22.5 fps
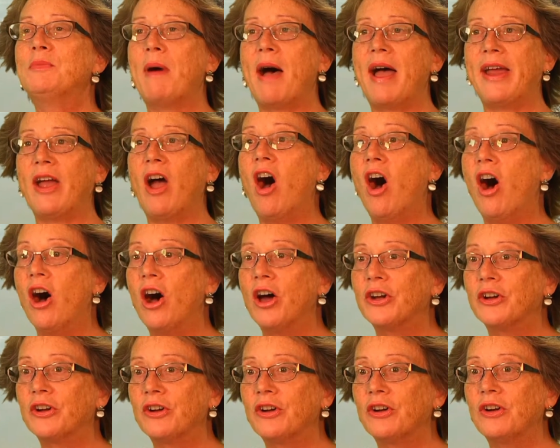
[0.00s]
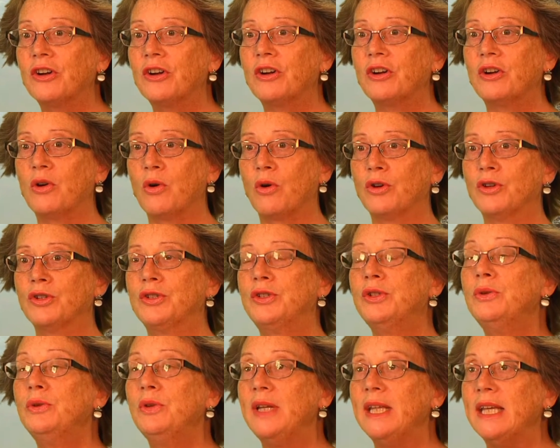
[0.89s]
by honor or
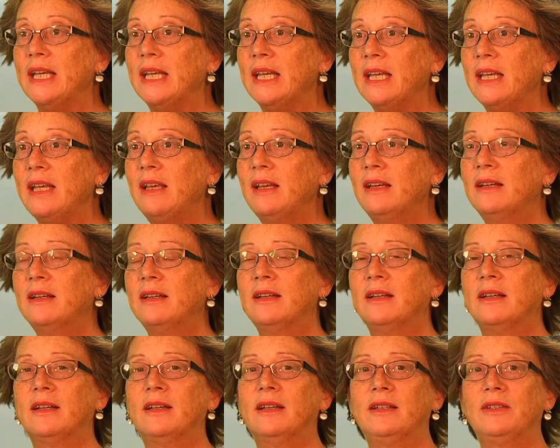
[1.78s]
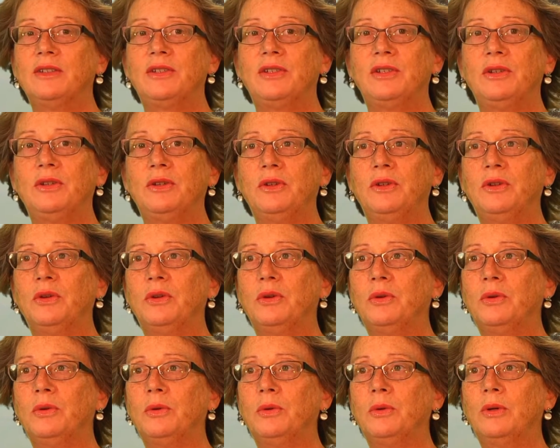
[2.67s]
duty
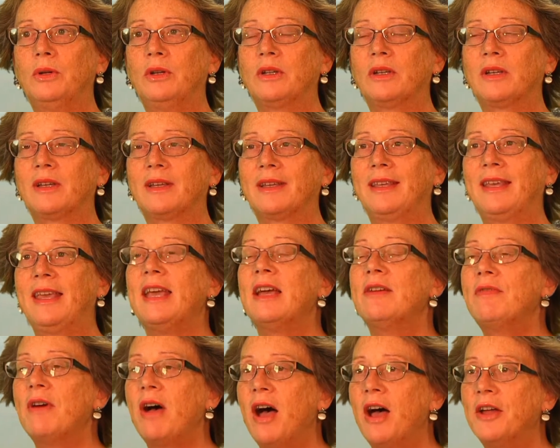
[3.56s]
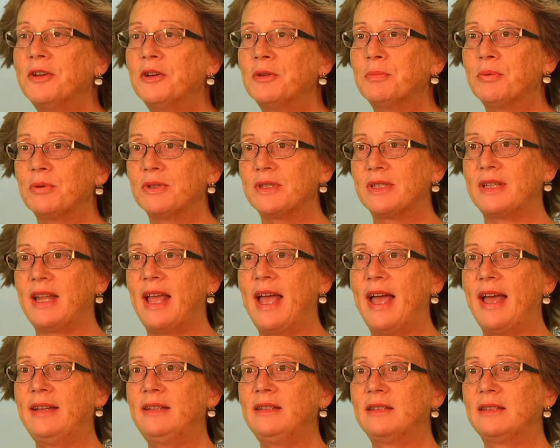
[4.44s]
to give
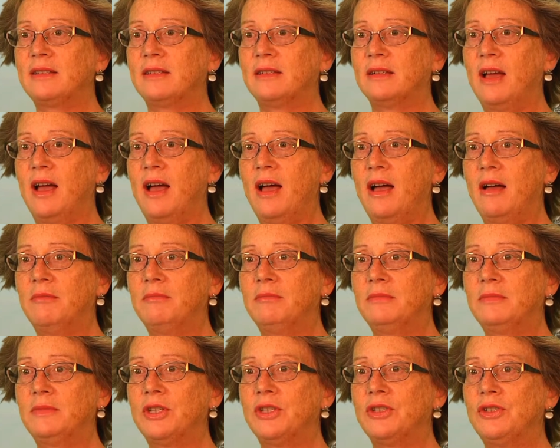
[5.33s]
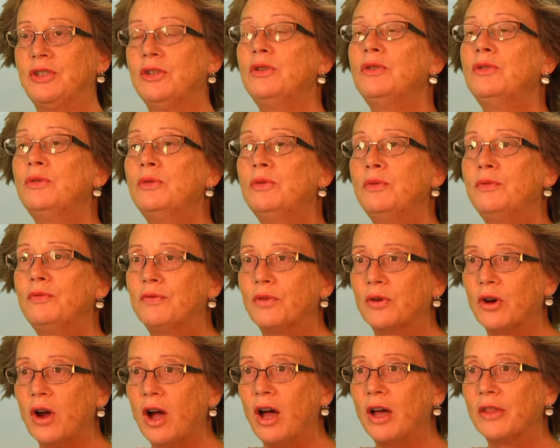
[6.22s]
100%, to do
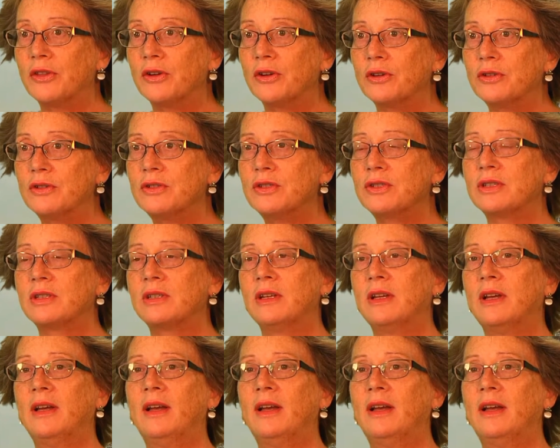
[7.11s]
for others.